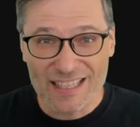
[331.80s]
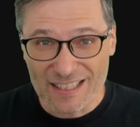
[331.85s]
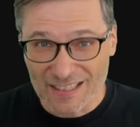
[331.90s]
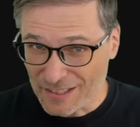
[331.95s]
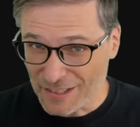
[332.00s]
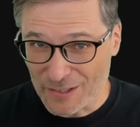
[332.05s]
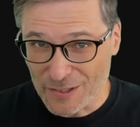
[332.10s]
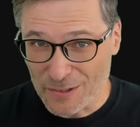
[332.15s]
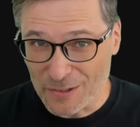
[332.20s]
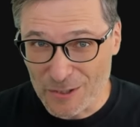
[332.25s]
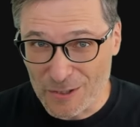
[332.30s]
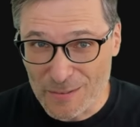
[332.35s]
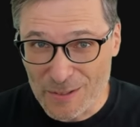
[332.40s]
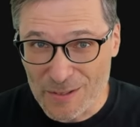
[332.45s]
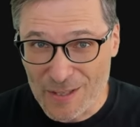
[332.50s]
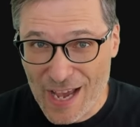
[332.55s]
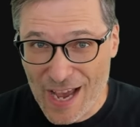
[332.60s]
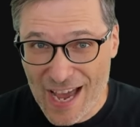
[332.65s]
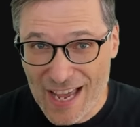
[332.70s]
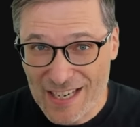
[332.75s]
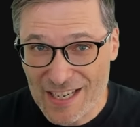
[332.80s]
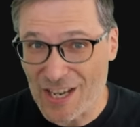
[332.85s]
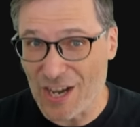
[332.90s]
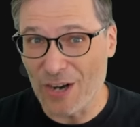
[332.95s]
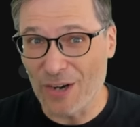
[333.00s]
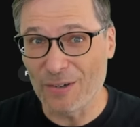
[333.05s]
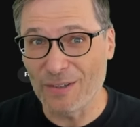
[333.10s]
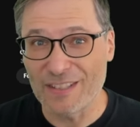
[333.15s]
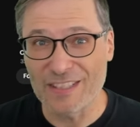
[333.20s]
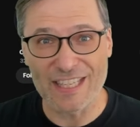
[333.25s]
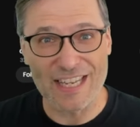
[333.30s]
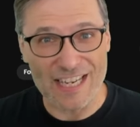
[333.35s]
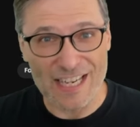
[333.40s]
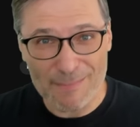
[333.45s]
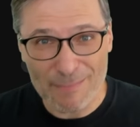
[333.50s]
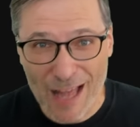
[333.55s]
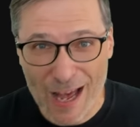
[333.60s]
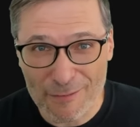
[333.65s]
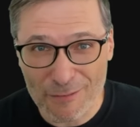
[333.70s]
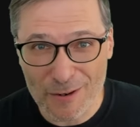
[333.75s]
Does YouTube do that? No. Does any
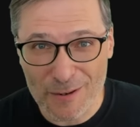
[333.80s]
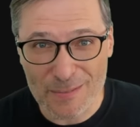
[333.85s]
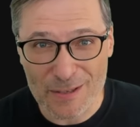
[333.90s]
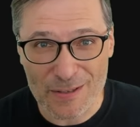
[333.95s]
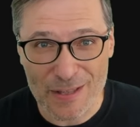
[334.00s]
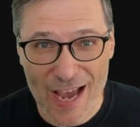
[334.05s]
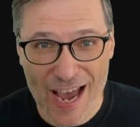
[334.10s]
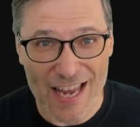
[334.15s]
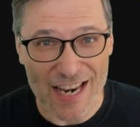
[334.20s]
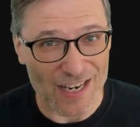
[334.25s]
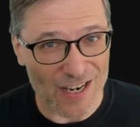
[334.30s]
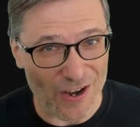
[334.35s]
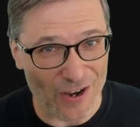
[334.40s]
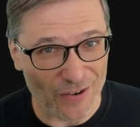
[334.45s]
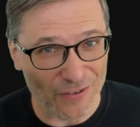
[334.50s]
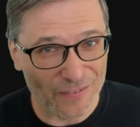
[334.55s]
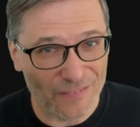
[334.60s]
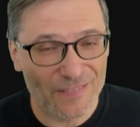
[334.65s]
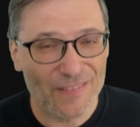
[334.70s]
platform do that? No.